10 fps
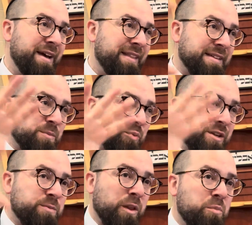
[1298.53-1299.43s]
That's a
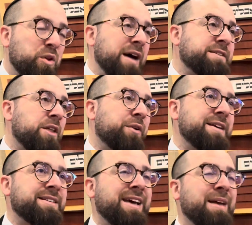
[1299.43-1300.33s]
principle that will apply to other
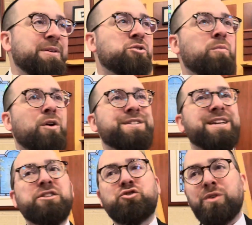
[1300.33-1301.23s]
cases. Again, ben sura mora is the
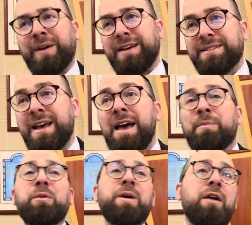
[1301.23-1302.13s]
extreme case,
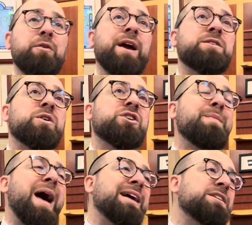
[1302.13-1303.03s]
but there'll be other cases where
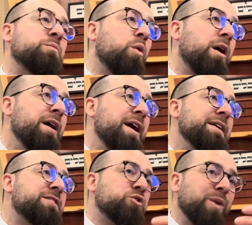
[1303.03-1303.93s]
Hashem acts in a more
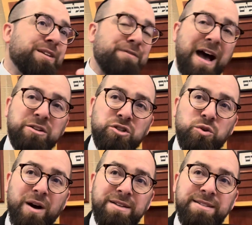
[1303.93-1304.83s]
strict fashion
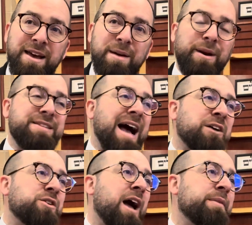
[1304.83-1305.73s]
to us, but it's
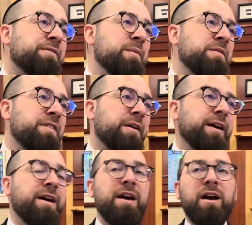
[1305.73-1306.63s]
actually coming from a
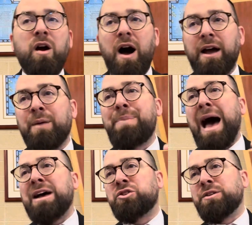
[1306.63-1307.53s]
very
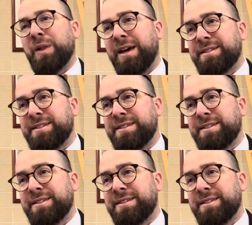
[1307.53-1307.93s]
compassionate place.